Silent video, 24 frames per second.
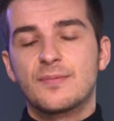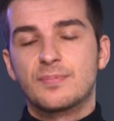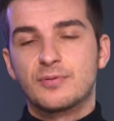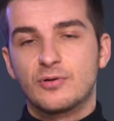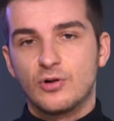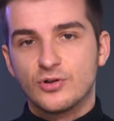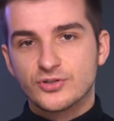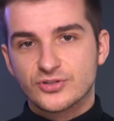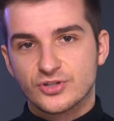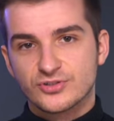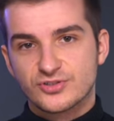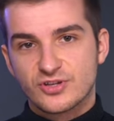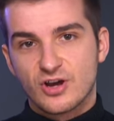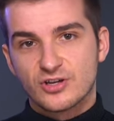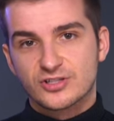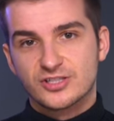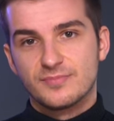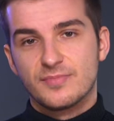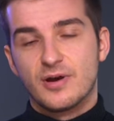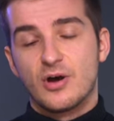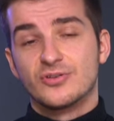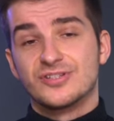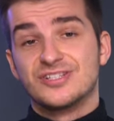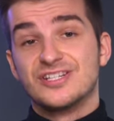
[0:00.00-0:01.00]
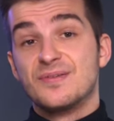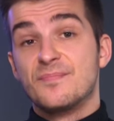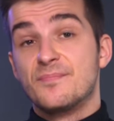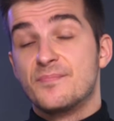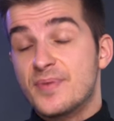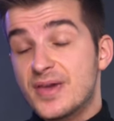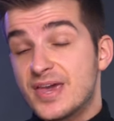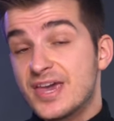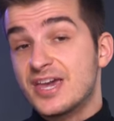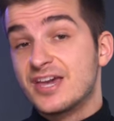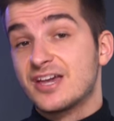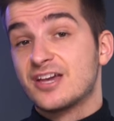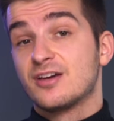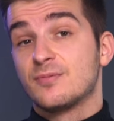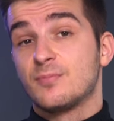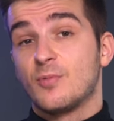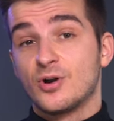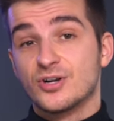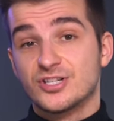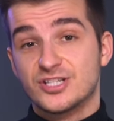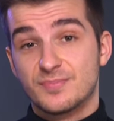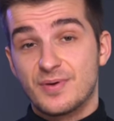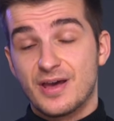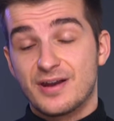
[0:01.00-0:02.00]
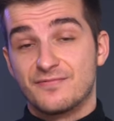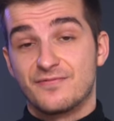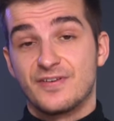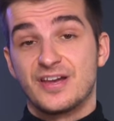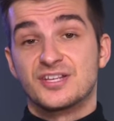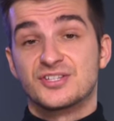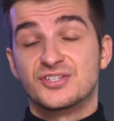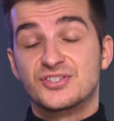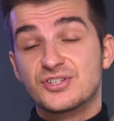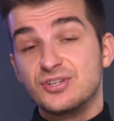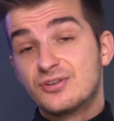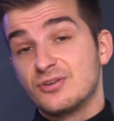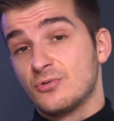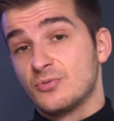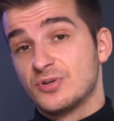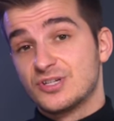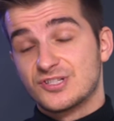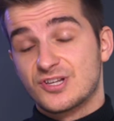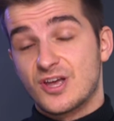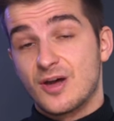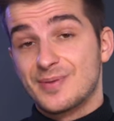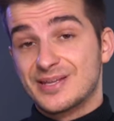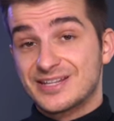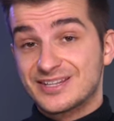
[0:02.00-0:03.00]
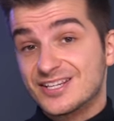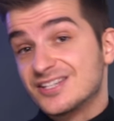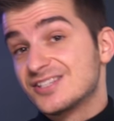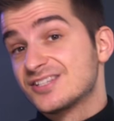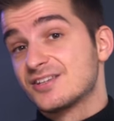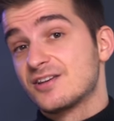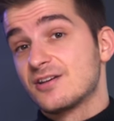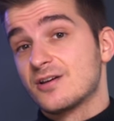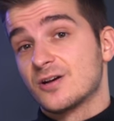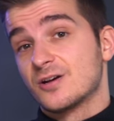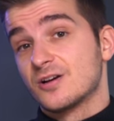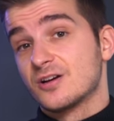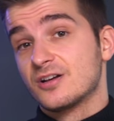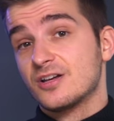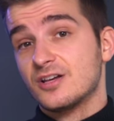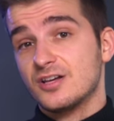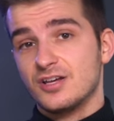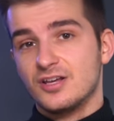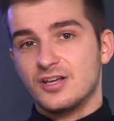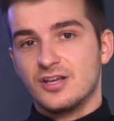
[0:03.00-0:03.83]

Apple also talked about the big Marzipan Phase two, which is coming this year.